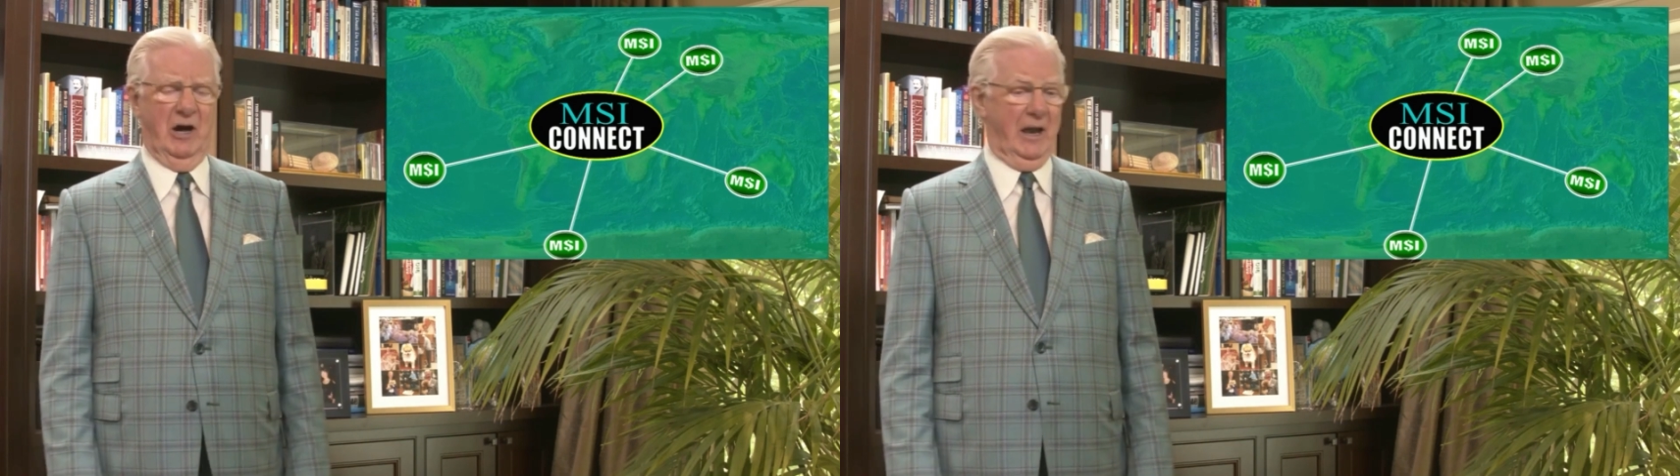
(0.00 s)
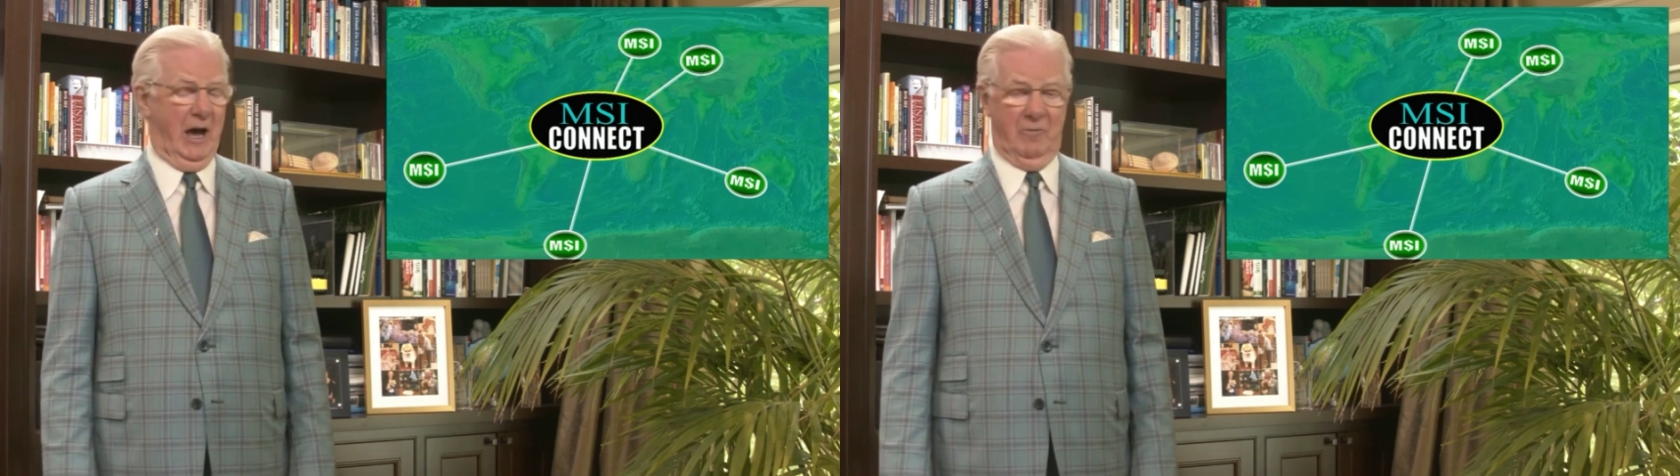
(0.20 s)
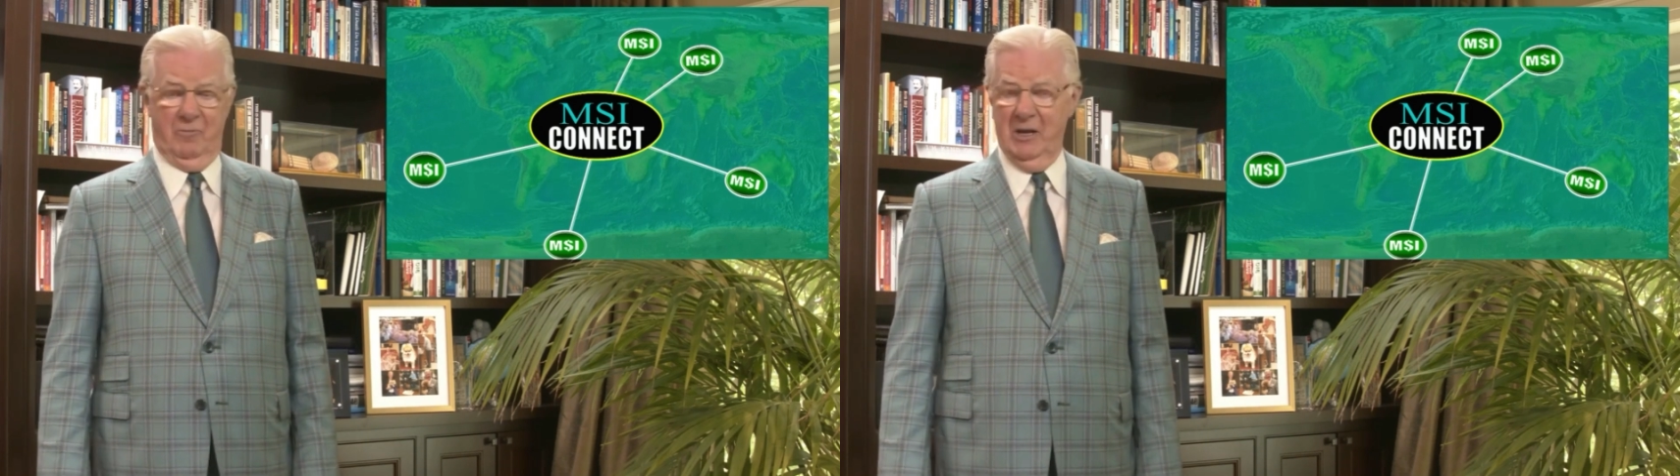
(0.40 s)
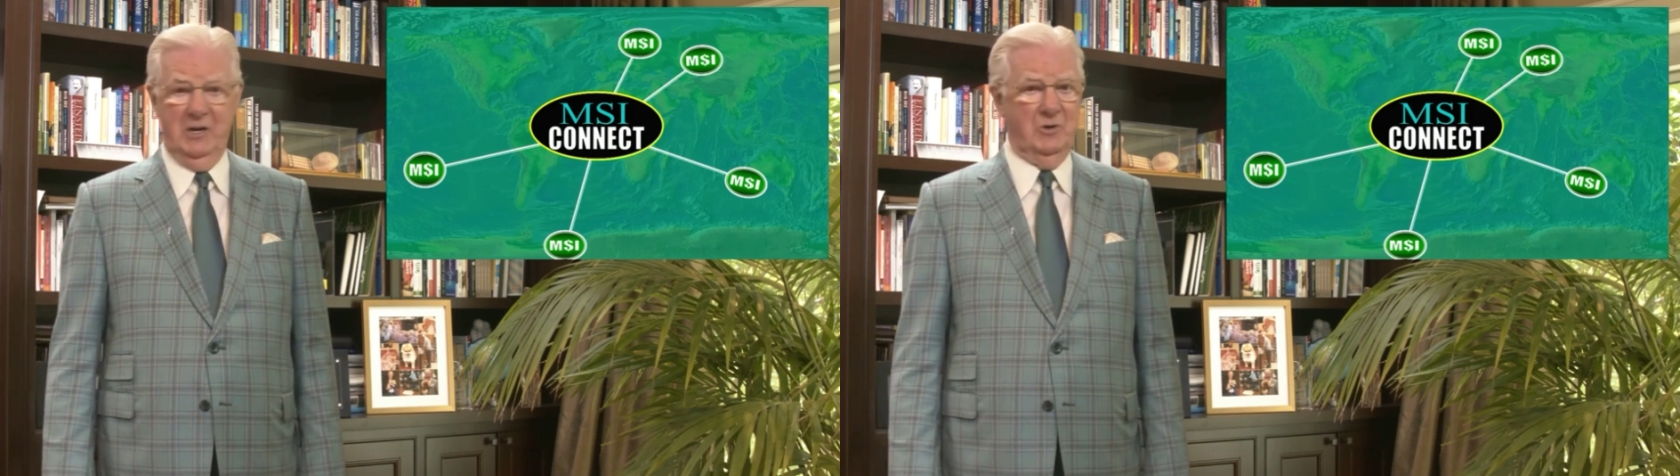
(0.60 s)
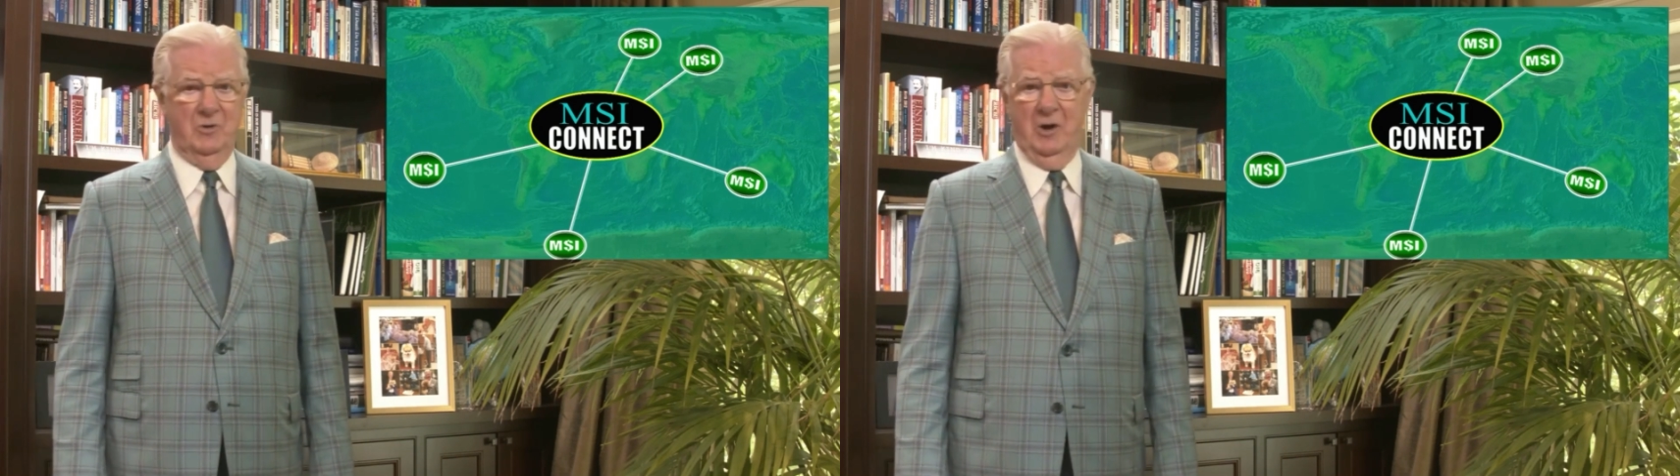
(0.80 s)
I really
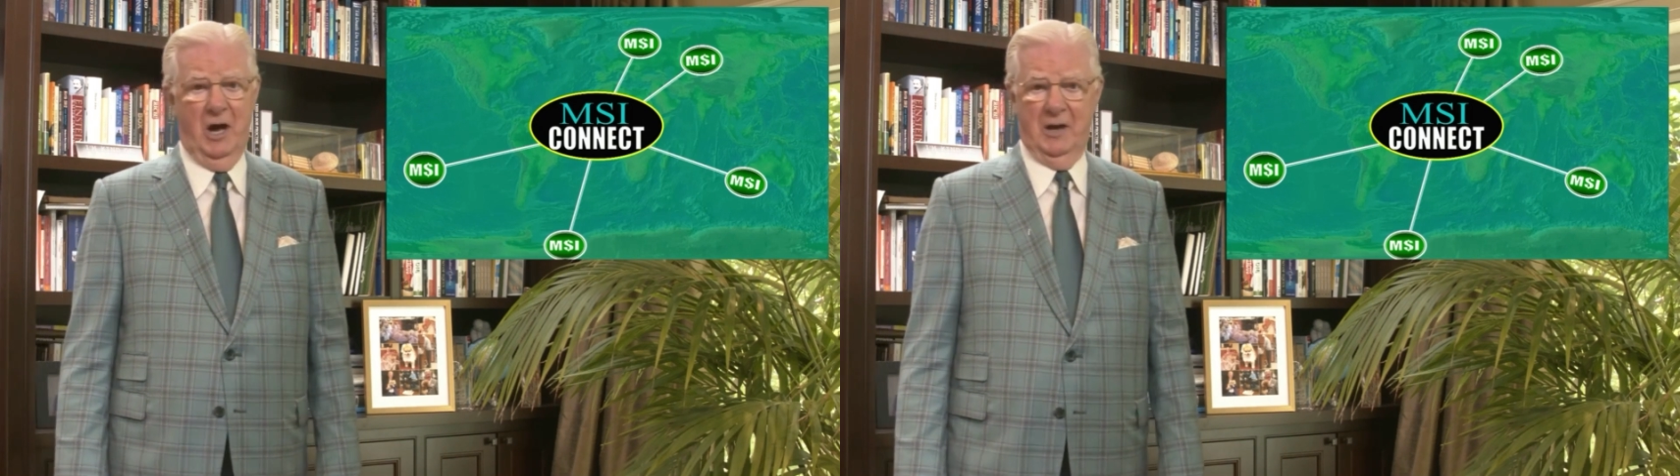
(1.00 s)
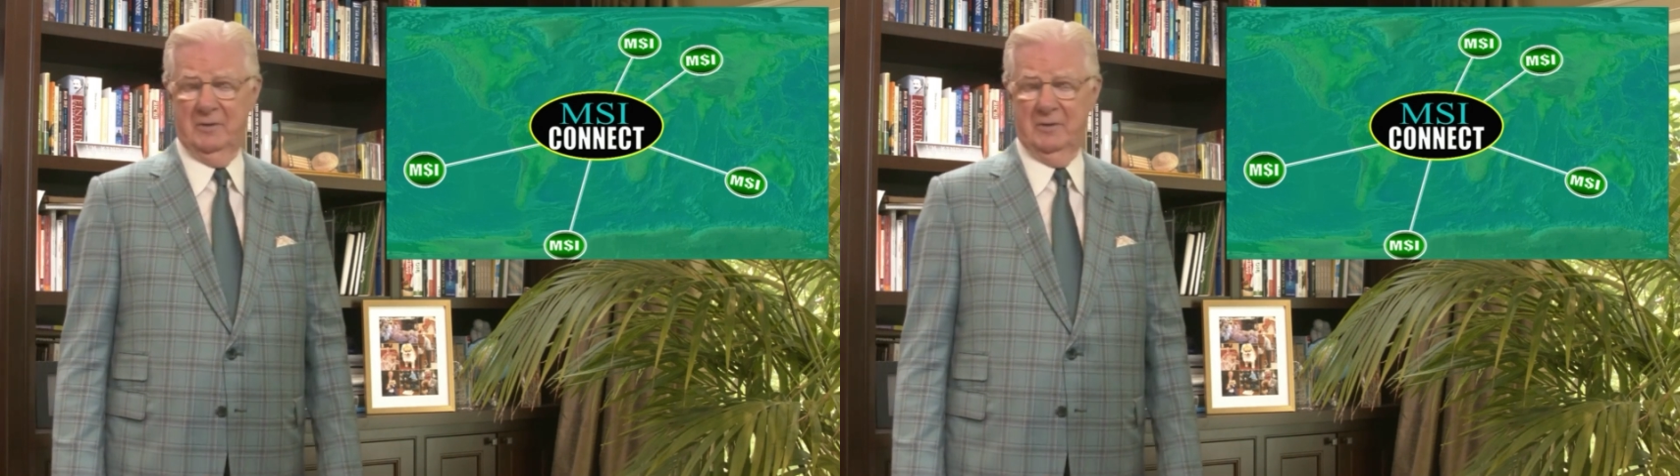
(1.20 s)
do not.